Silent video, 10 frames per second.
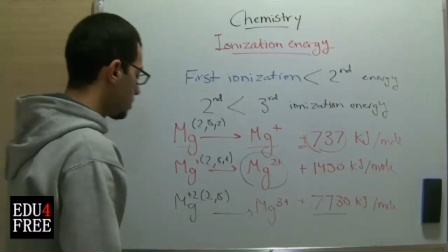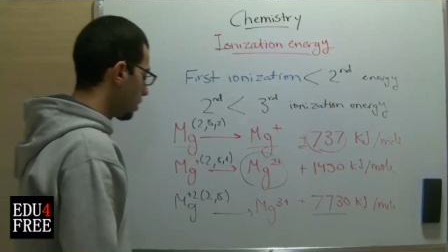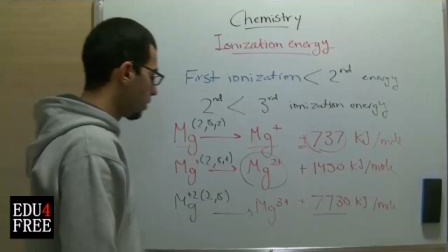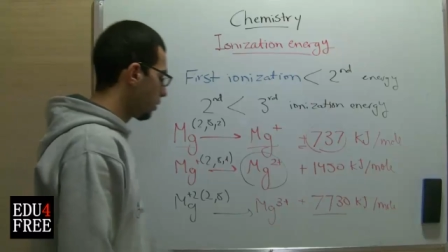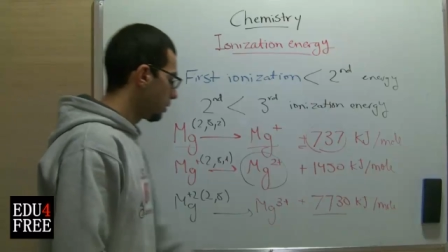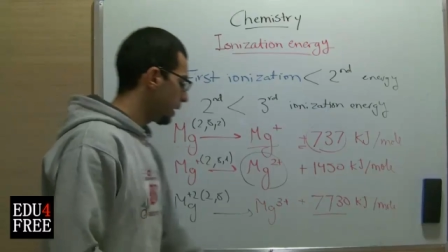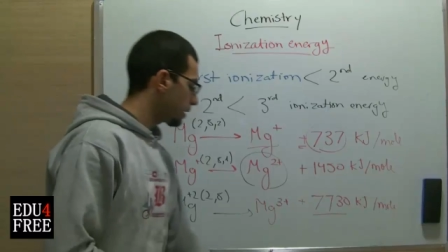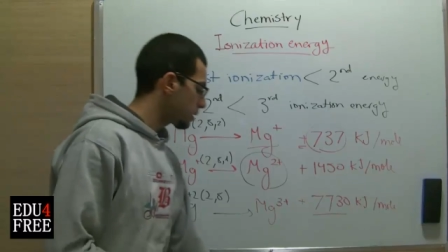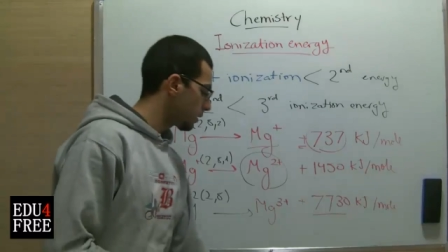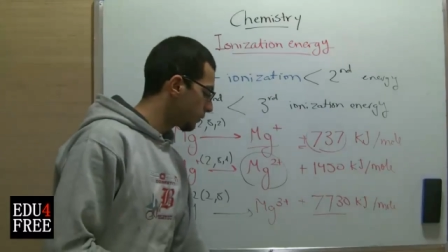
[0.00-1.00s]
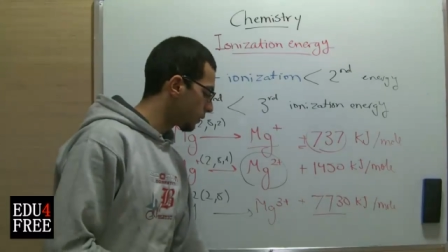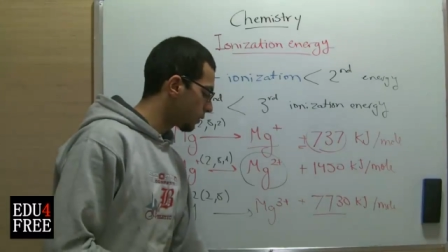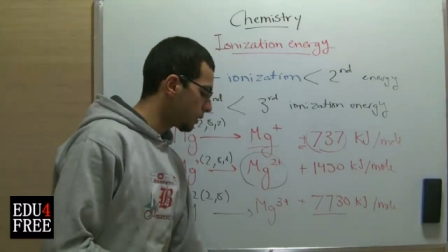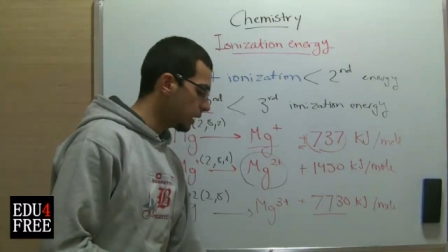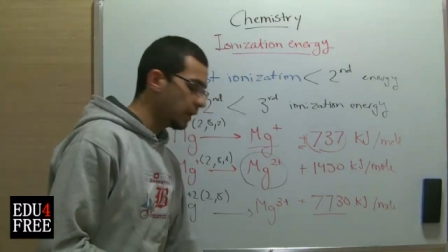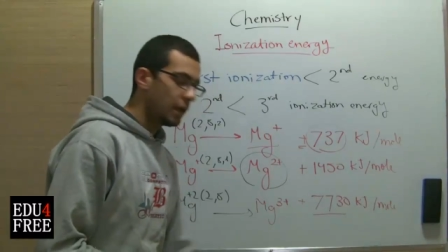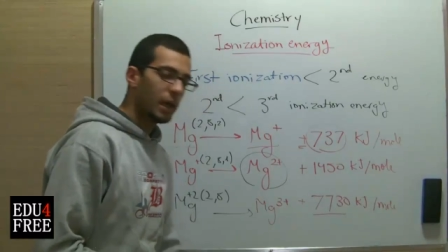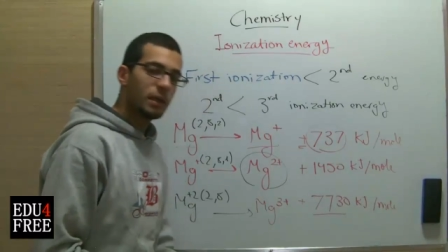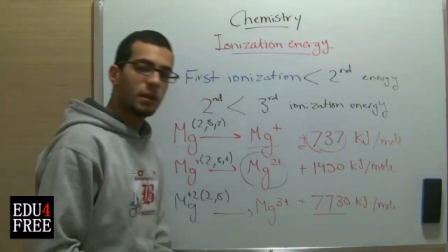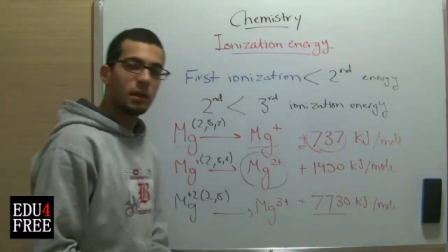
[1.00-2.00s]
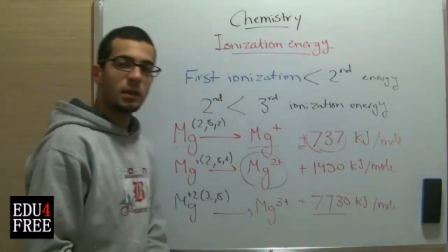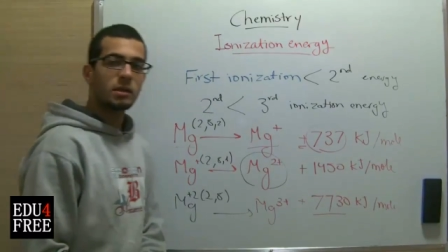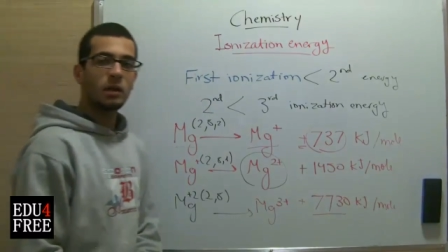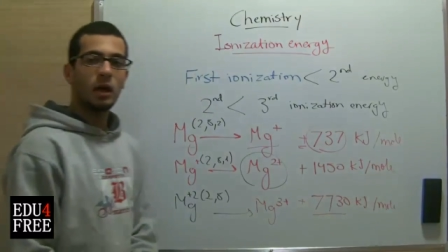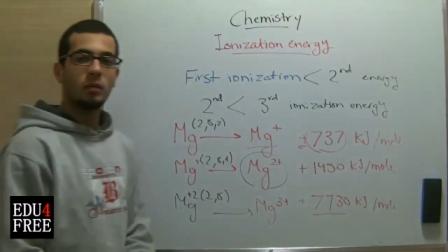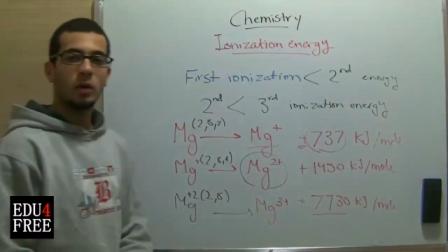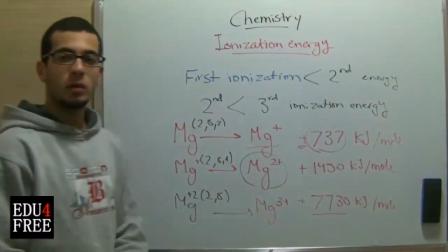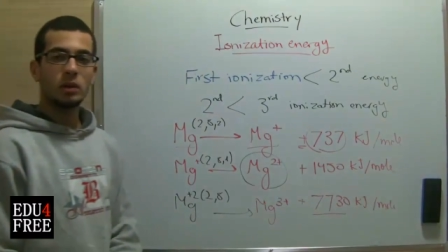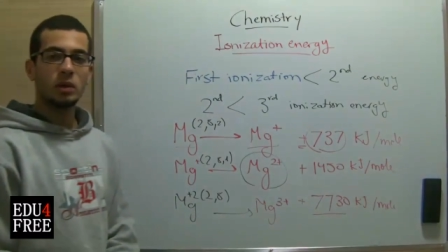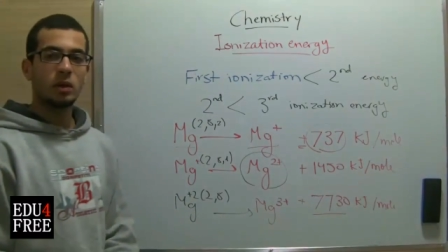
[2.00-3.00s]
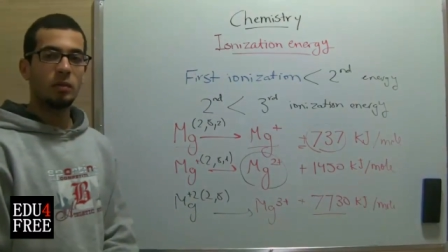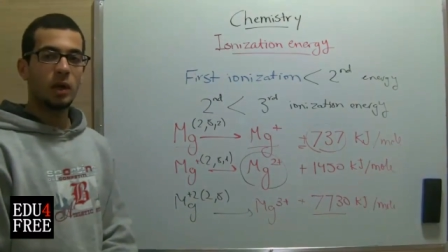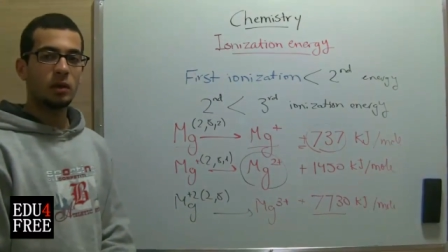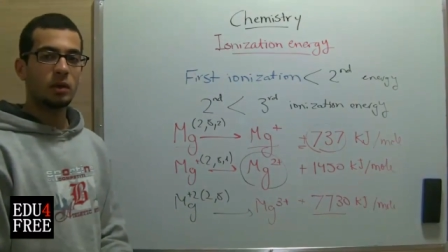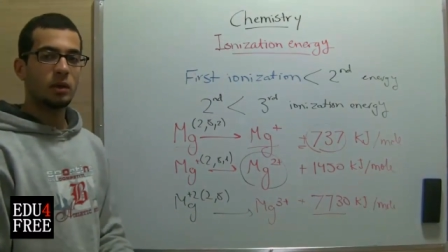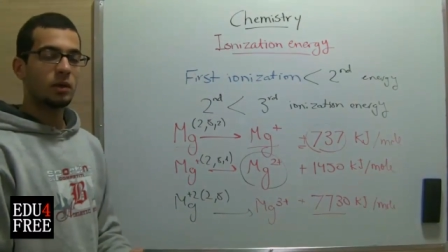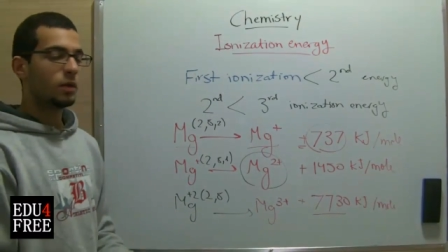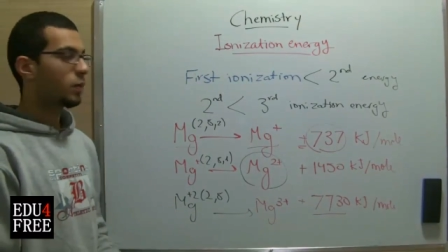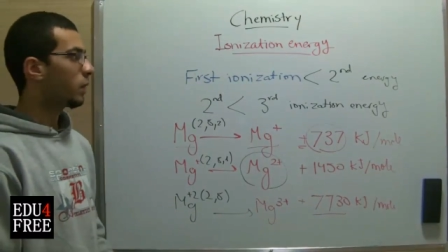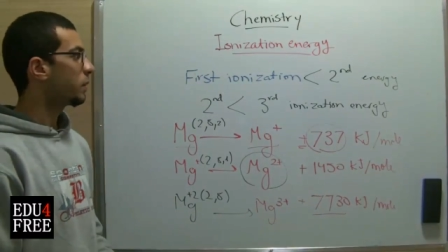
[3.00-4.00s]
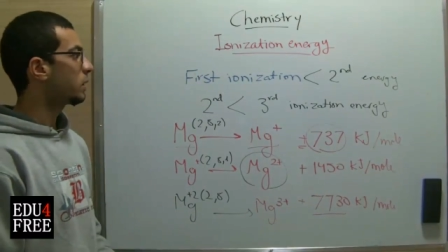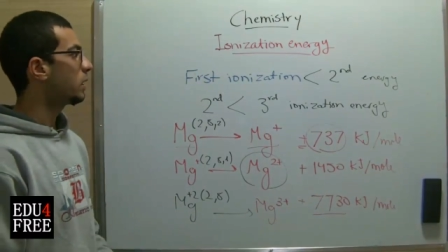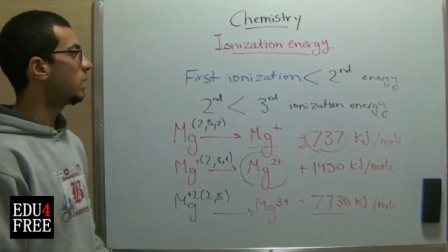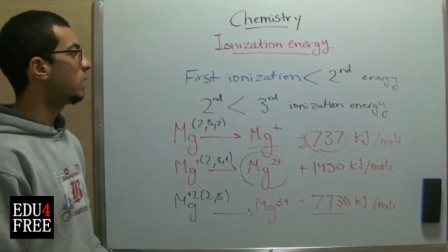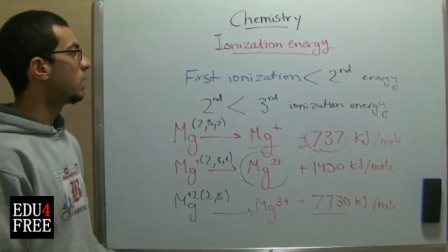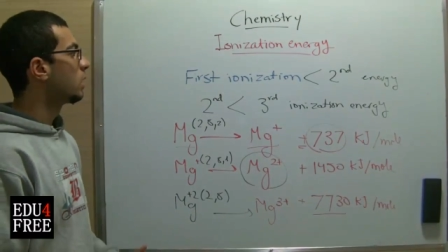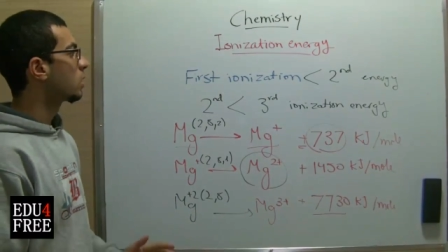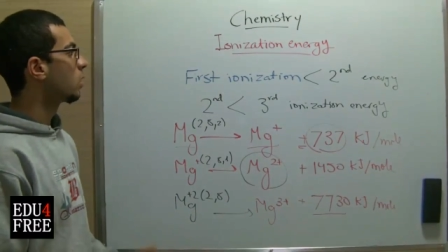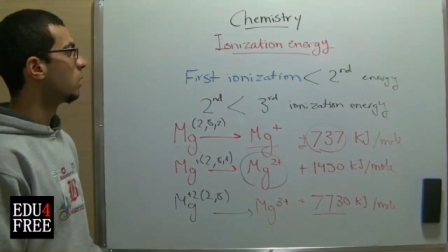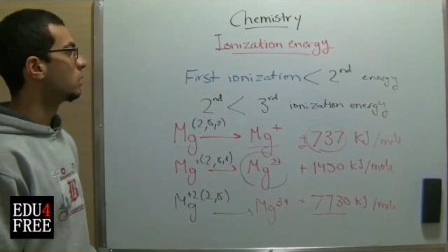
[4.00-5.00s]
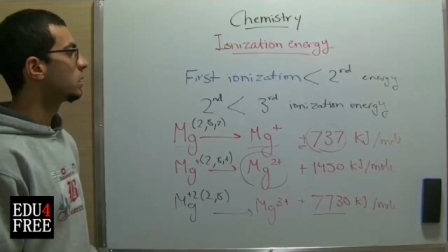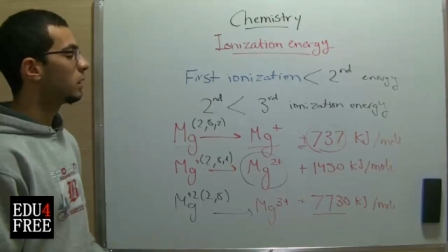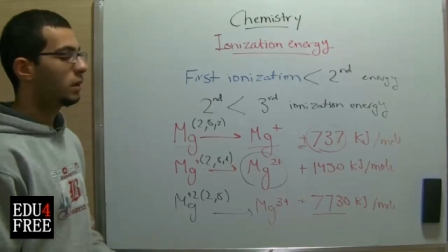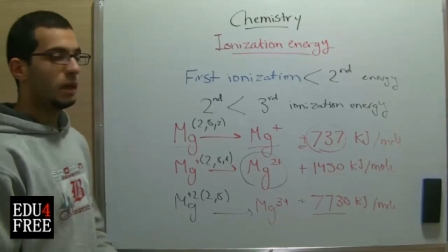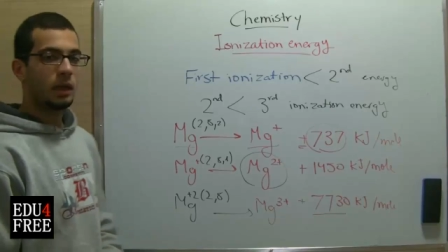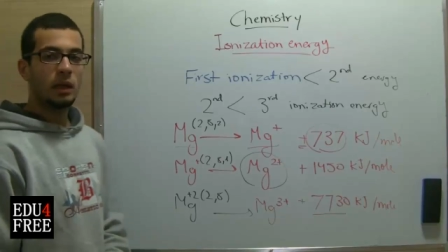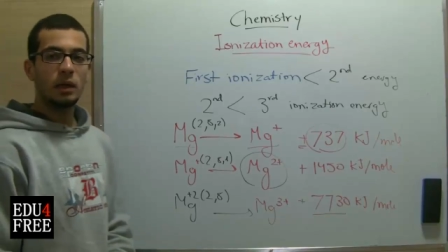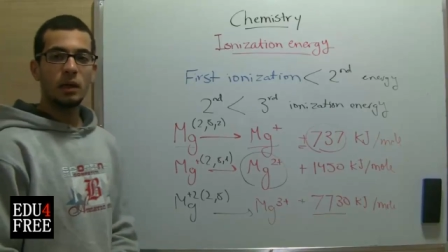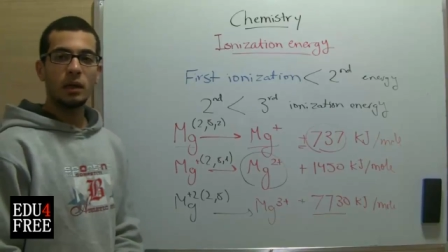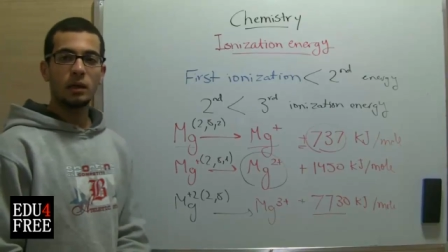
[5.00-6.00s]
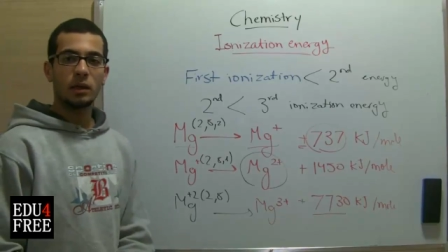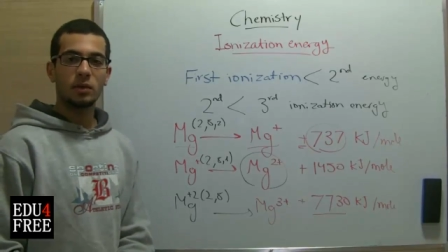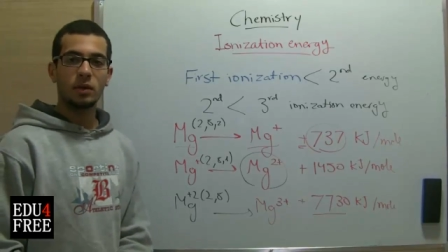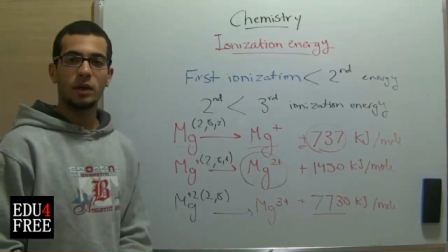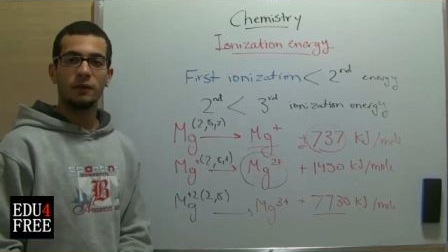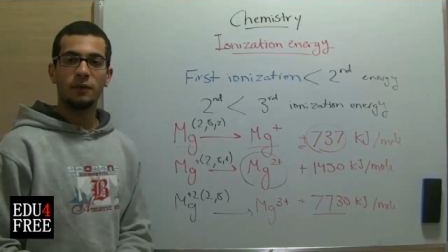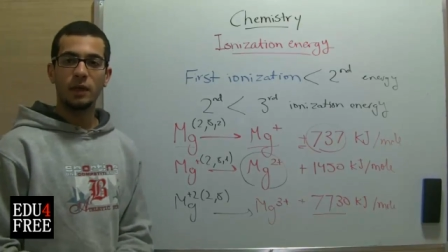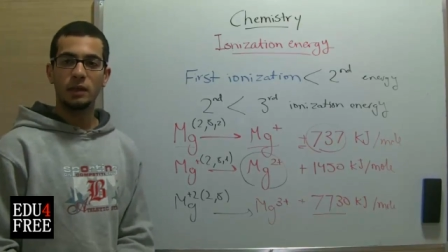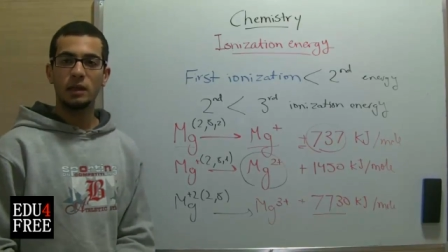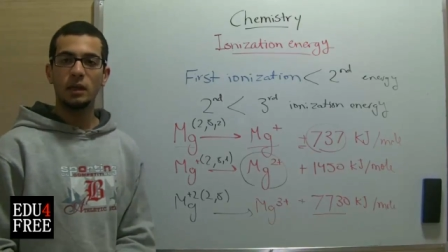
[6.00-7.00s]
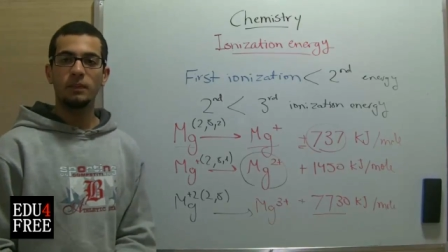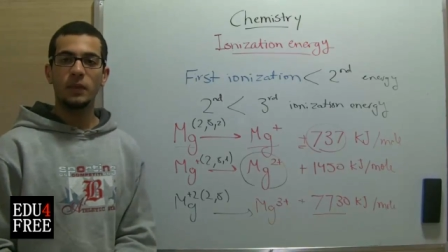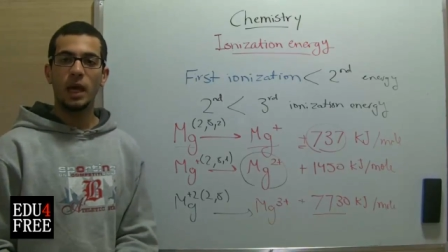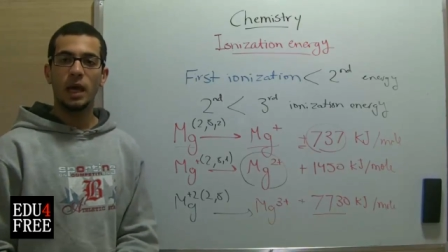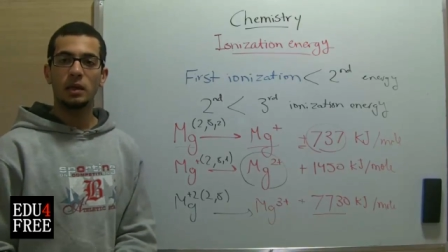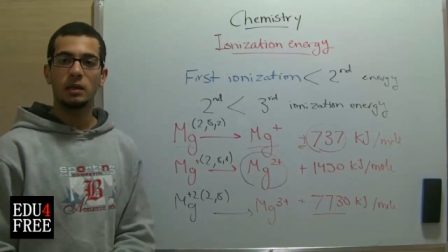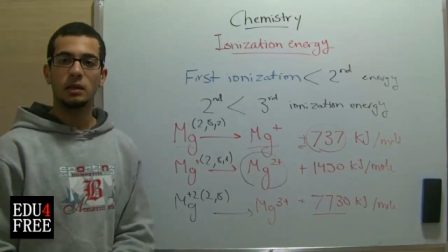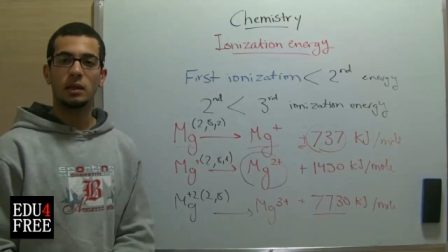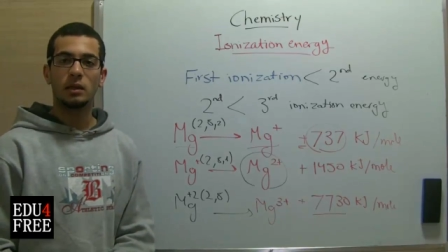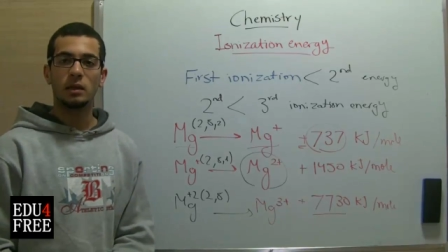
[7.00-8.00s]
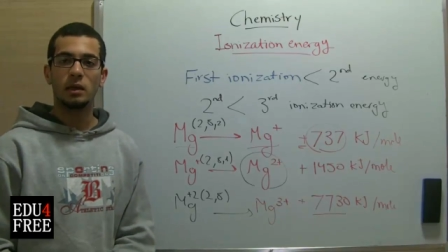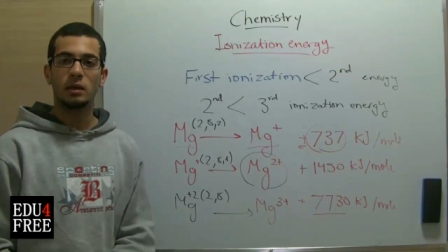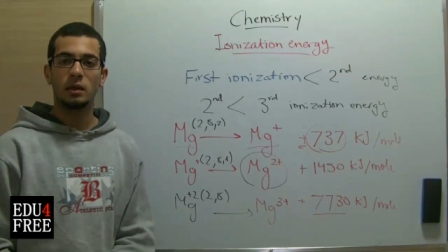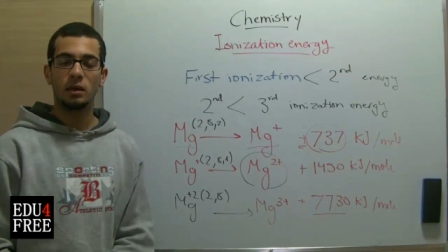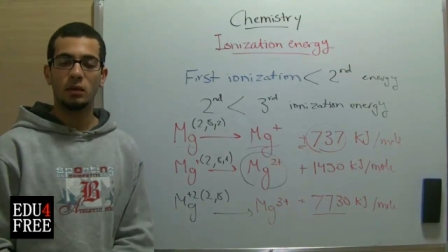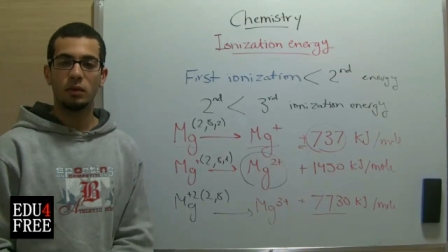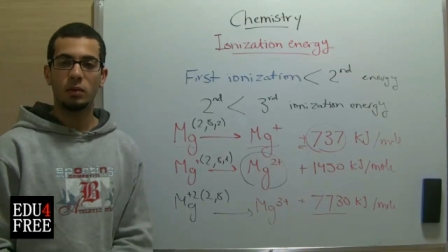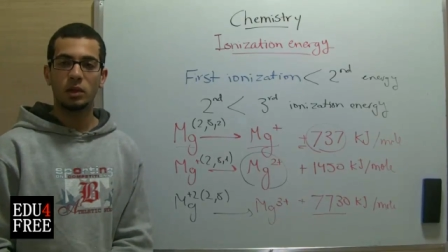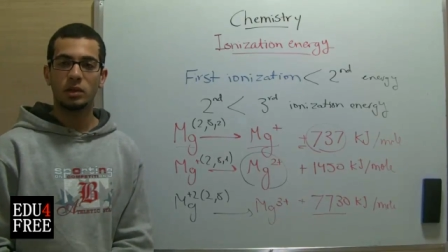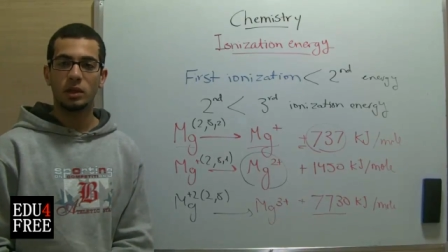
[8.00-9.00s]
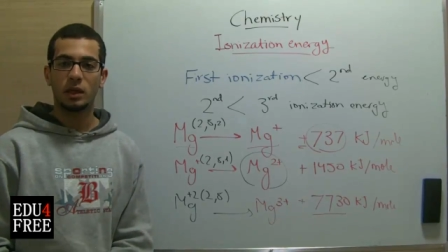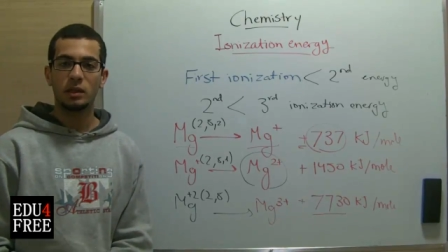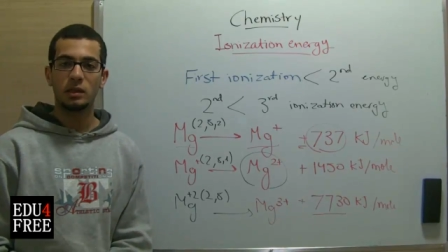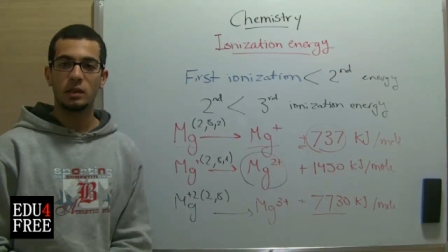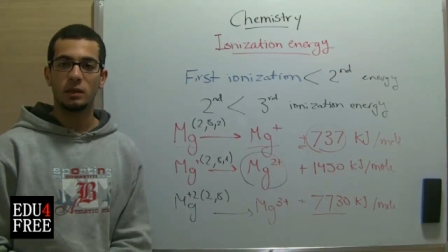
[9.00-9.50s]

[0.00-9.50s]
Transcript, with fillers: So that's it for today, and the next time we will talk about another property called the electron affinity. And until then, I thank you for watching, and